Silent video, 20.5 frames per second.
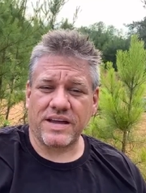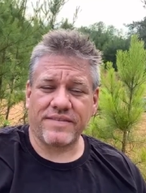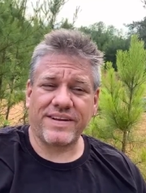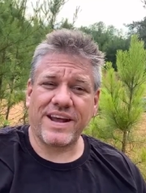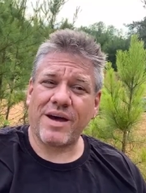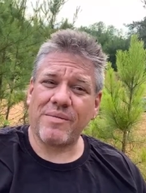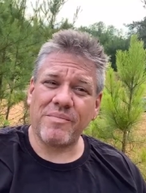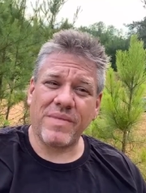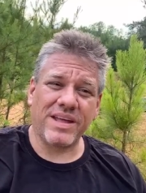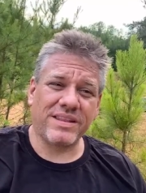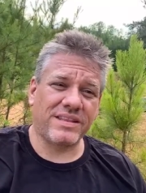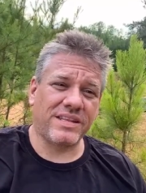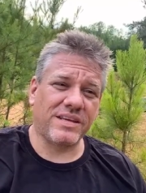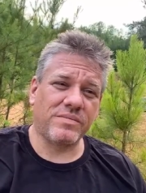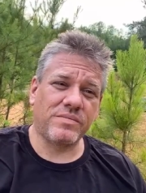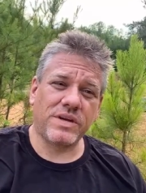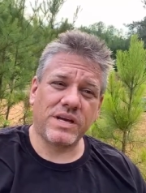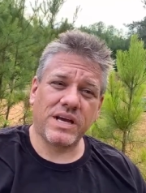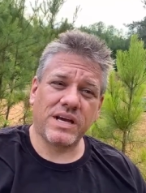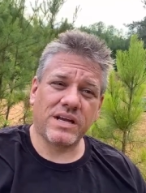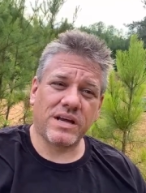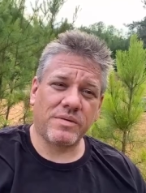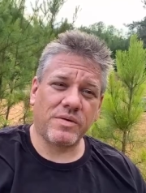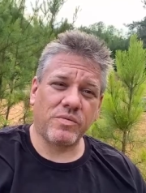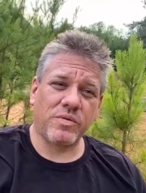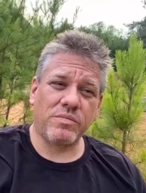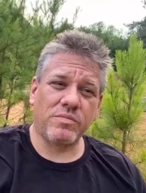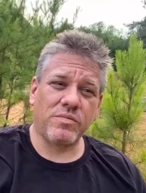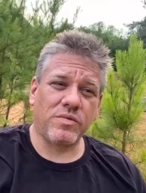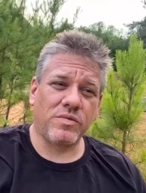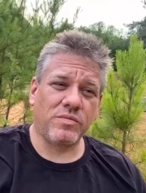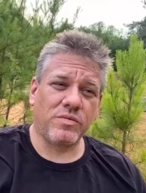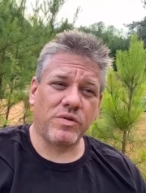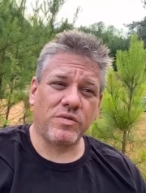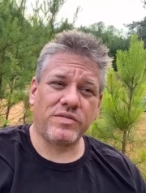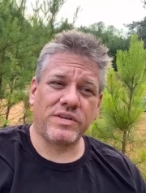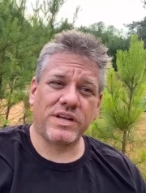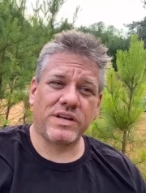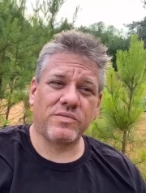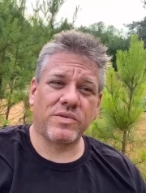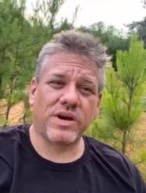I've not met them yet. I mean, we
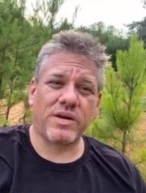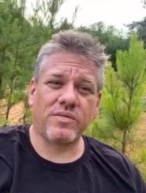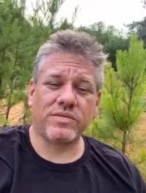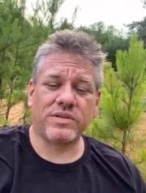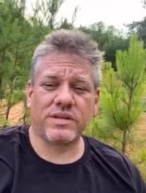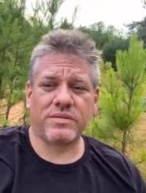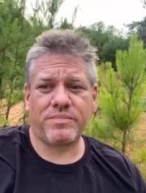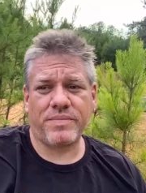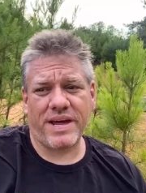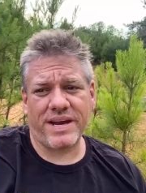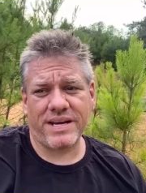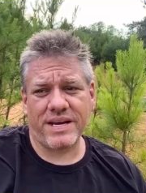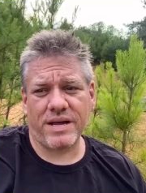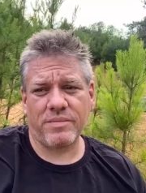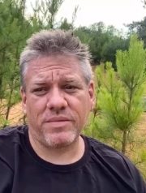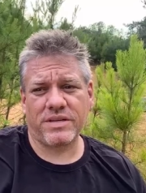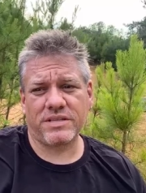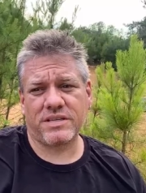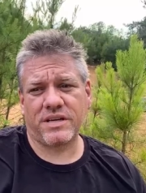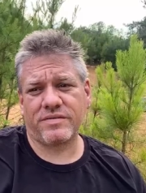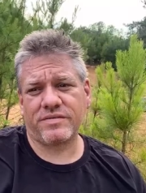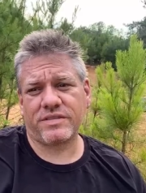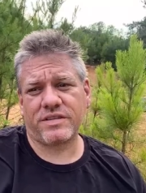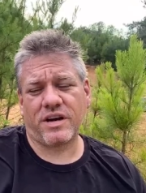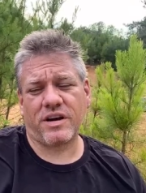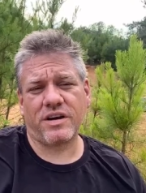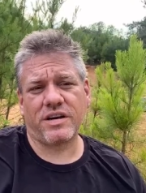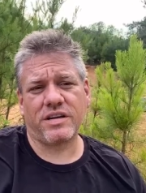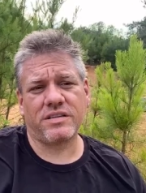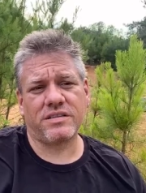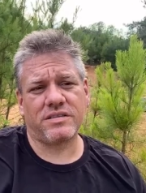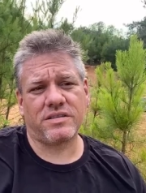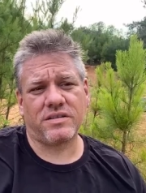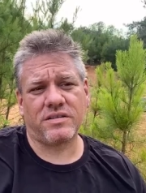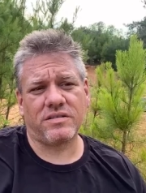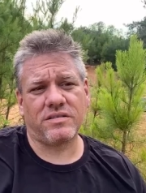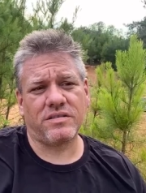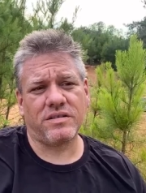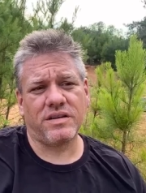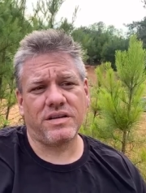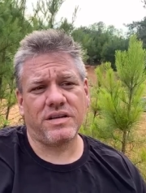moved in right when the pandemic stuff started,
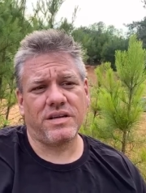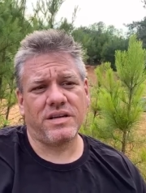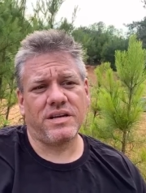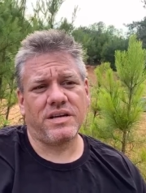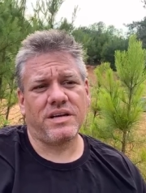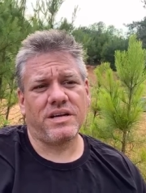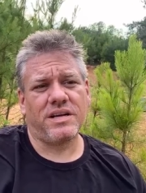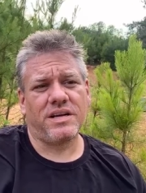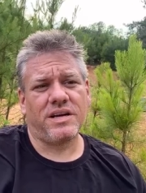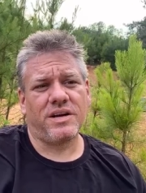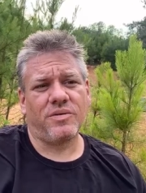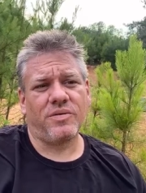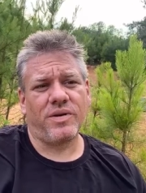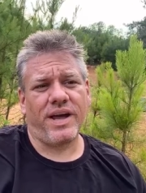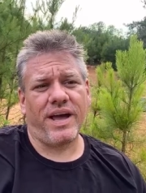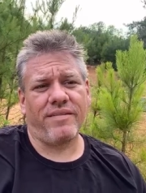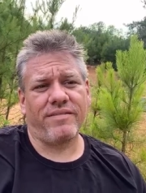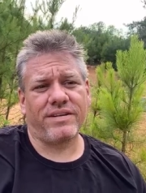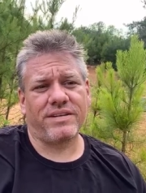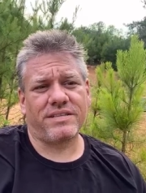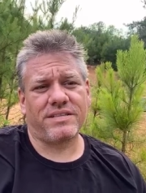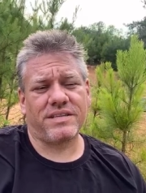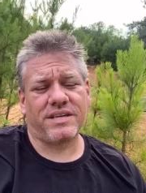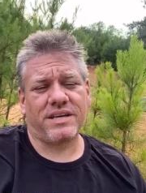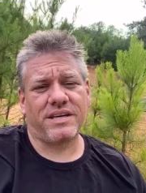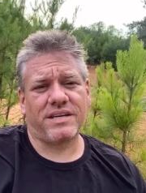so we haven't.